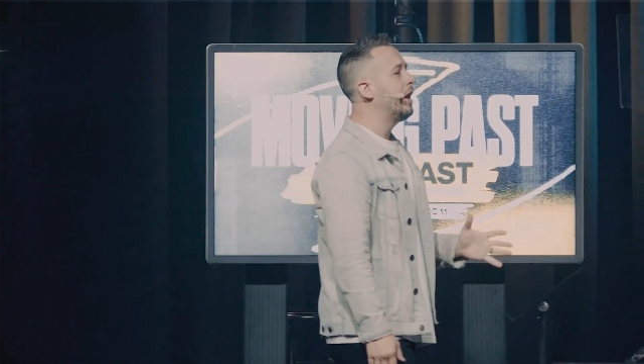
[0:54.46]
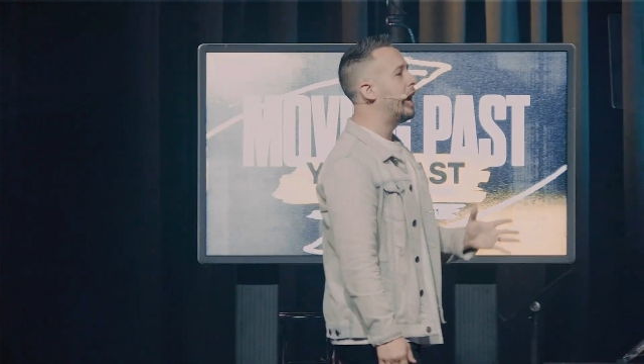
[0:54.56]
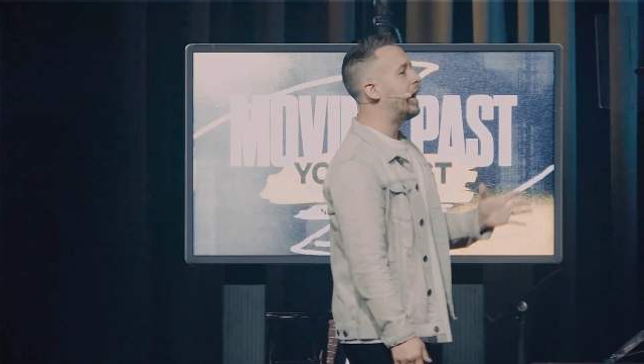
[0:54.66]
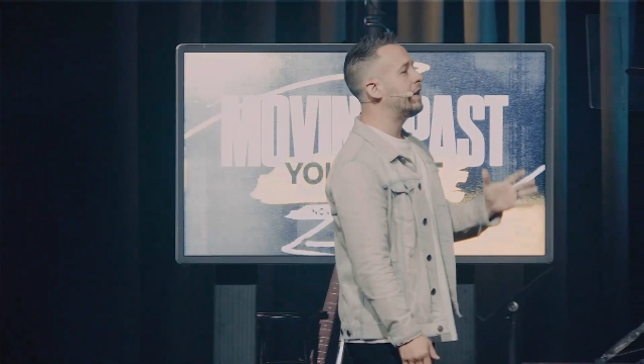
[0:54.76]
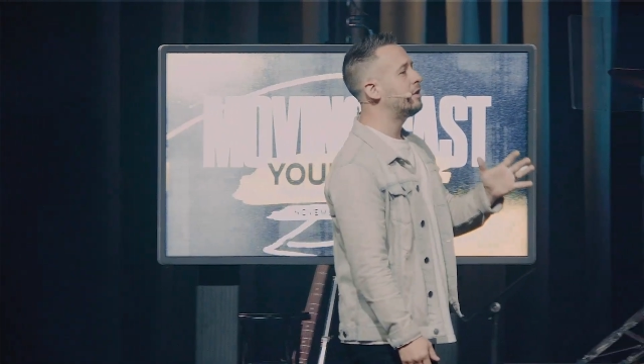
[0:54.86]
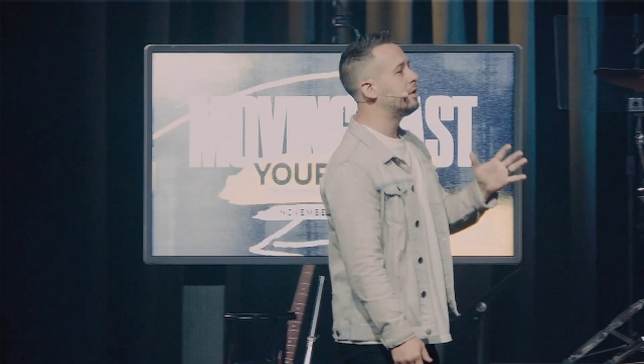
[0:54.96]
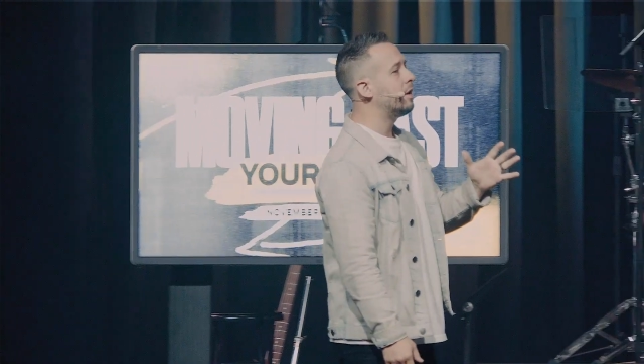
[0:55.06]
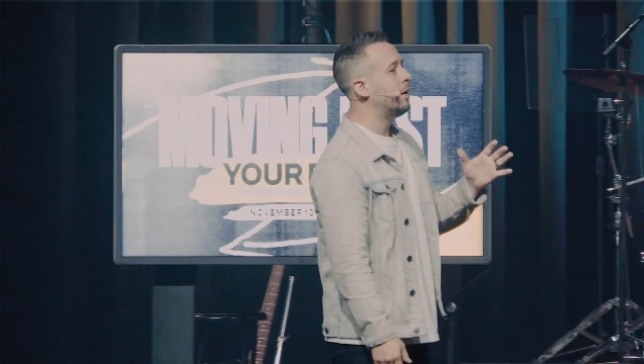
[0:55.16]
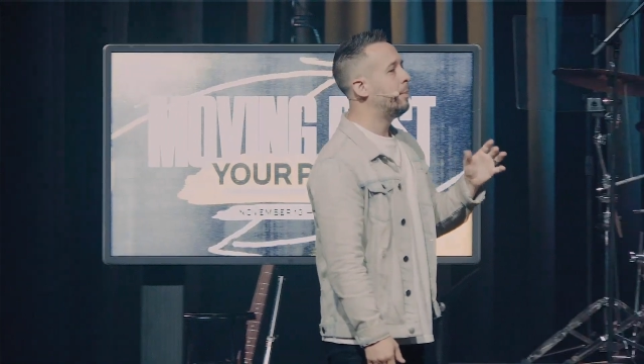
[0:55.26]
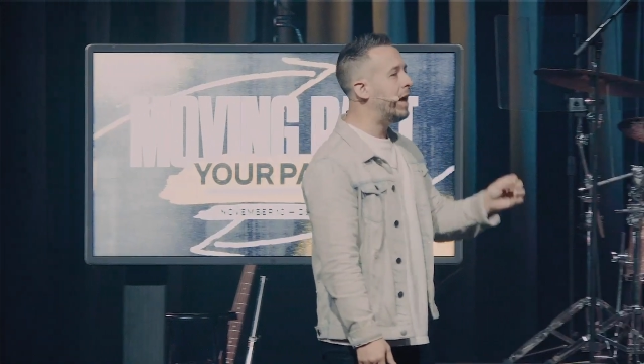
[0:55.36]
has
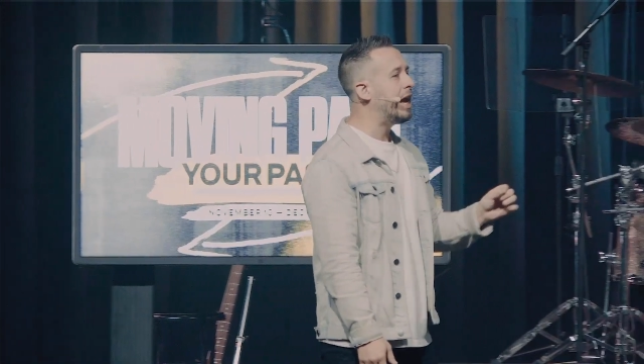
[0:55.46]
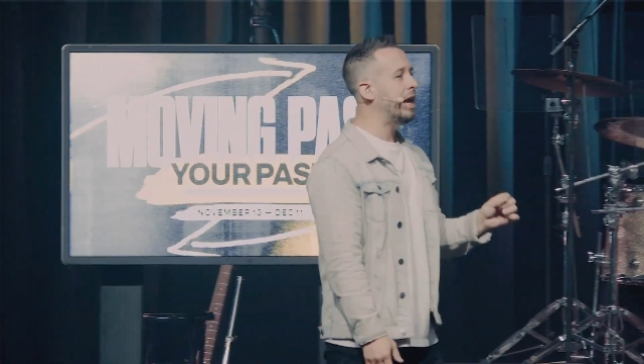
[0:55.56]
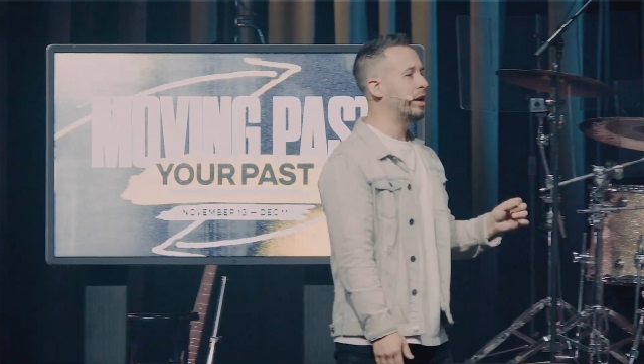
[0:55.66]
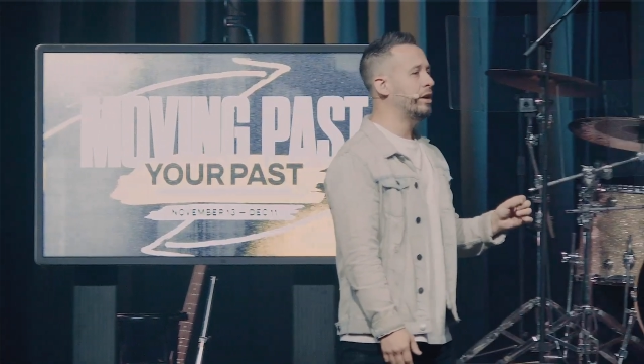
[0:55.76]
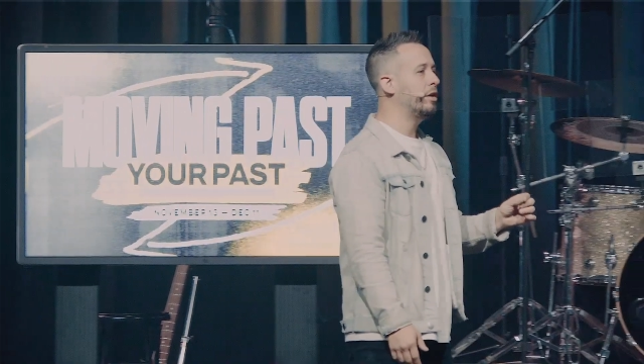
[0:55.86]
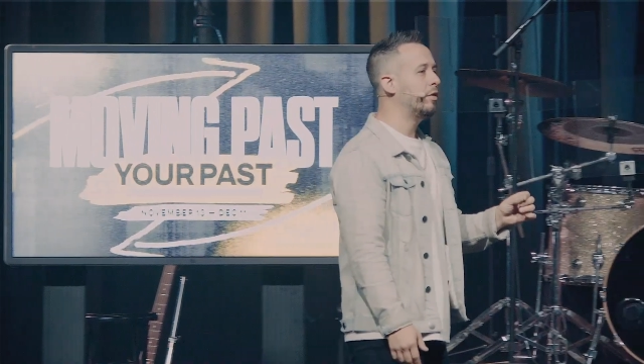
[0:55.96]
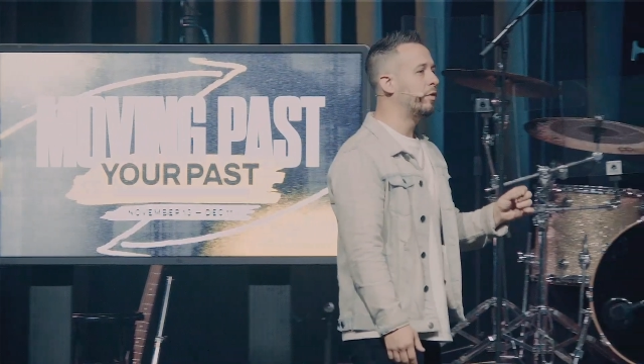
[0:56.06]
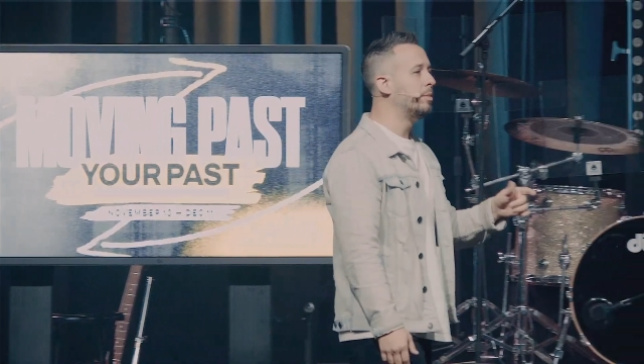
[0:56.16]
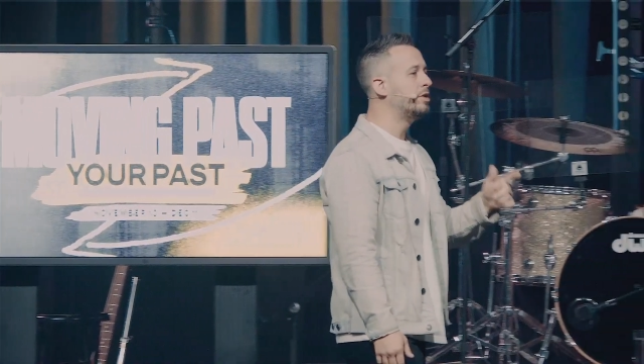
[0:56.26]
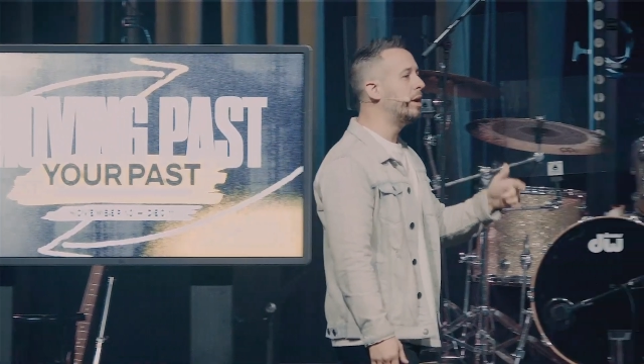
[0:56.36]
pain
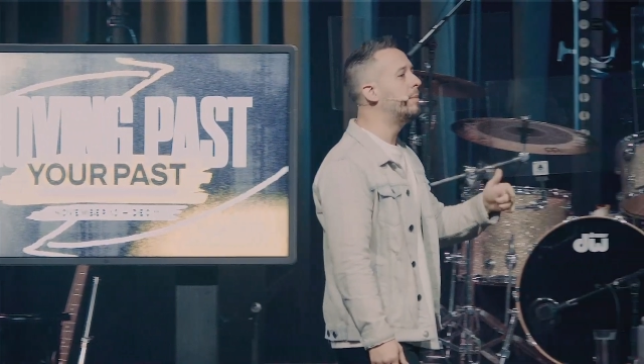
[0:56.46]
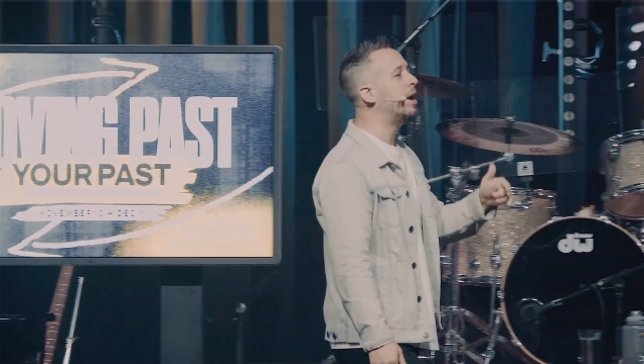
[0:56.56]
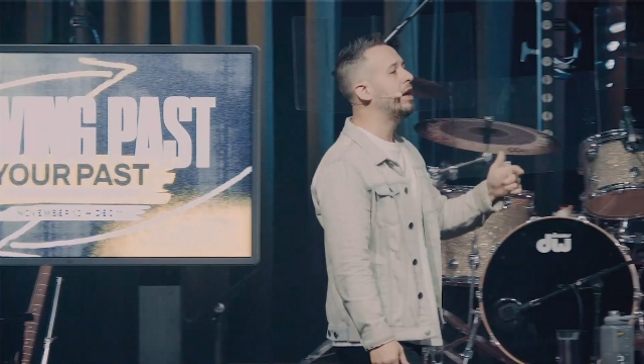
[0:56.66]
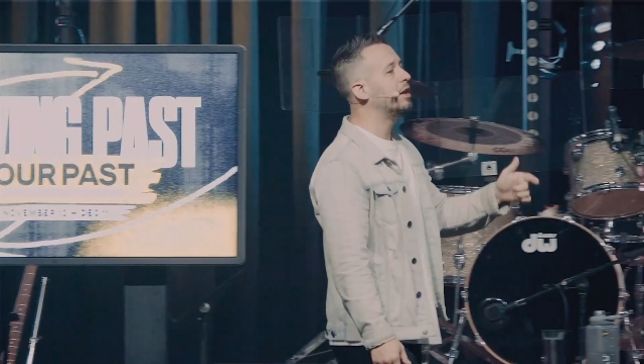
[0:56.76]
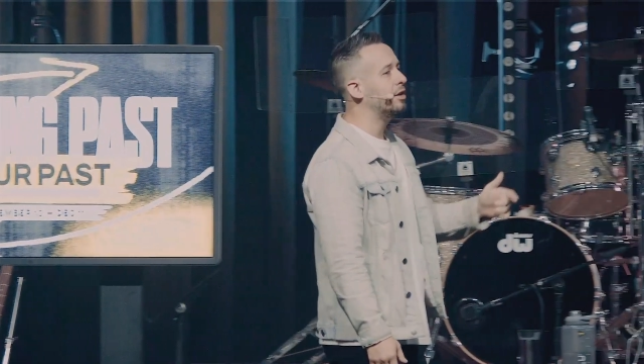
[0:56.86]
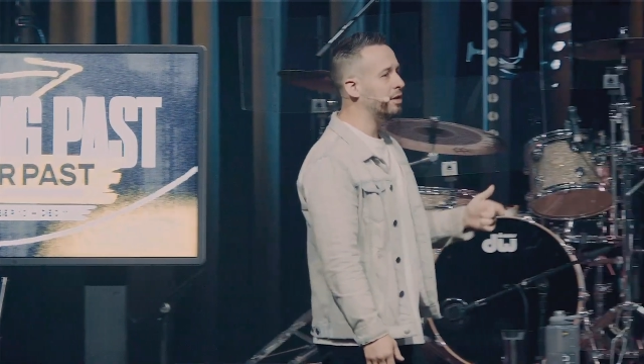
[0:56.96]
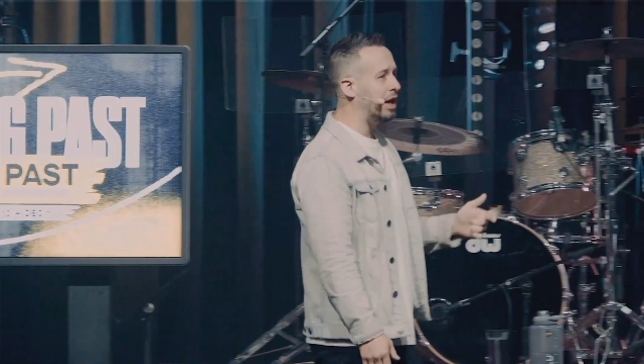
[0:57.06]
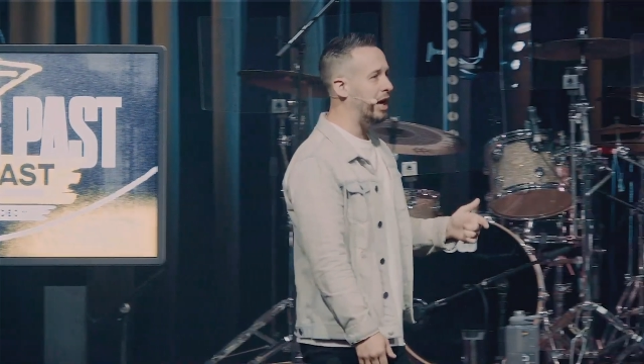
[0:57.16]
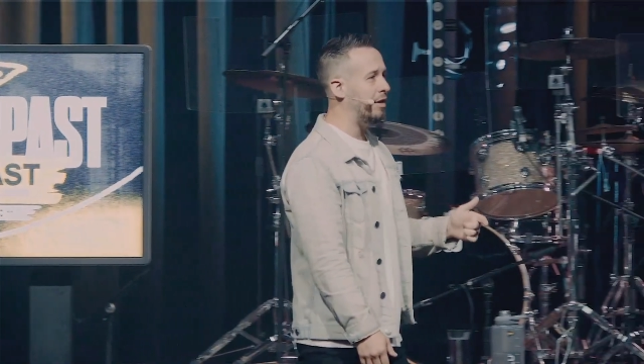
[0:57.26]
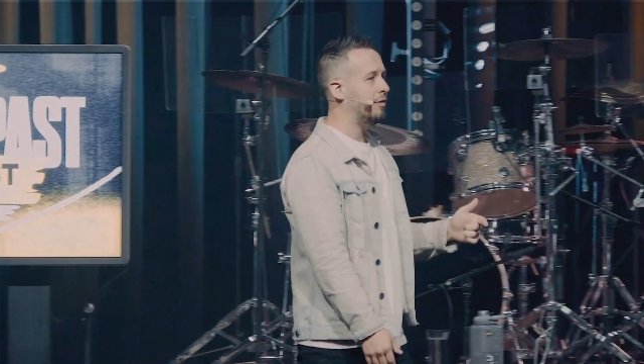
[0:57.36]
from somebody in their
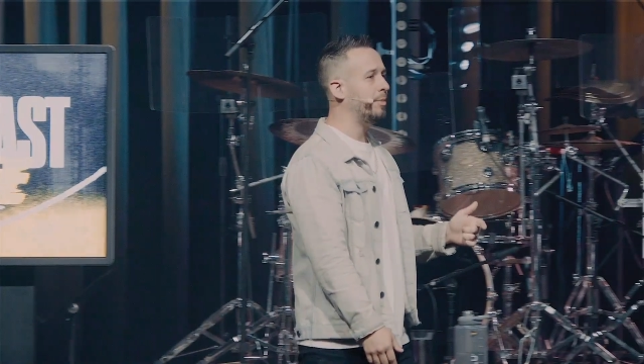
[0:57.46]
life.